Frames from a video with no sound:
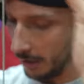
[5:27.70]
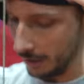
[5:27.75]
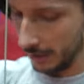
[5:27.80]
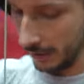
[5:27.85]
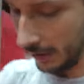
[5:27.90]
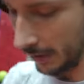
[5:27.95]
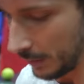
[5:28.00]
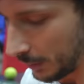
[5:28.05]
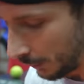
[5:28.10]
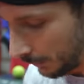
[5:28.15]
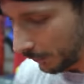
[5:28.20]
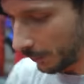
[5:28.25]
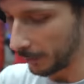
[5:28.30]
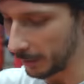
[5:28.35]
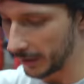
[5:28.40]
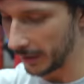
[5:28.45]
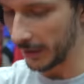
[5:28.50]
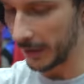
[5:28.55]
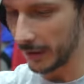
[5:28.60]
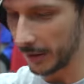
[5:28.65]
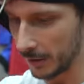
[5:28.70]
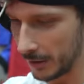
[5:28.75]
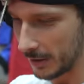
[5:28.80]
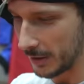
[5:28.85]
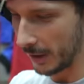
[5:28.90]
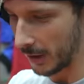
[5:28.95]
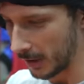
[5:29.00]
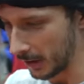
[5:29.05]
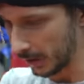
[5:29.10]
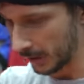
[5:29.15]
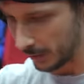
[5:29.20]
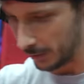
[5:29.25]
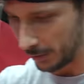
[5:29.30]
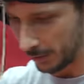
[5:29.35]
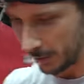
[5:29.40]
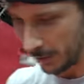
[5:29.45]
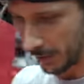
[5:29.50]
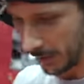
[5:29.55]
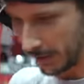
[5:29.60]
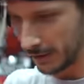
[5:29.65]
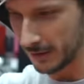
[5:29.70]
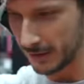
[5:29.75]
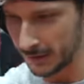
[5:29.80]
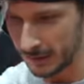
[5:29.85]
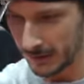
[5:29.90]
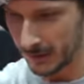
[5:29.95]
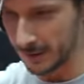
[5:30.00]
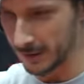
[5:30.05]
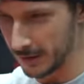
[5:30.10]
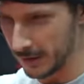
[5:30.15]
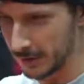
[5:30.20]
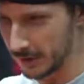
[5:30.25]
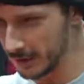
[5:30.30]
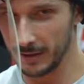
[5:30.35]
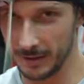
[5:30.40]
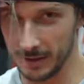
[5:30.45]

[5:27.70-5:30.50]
Okay, so from here you start like doing your exercises.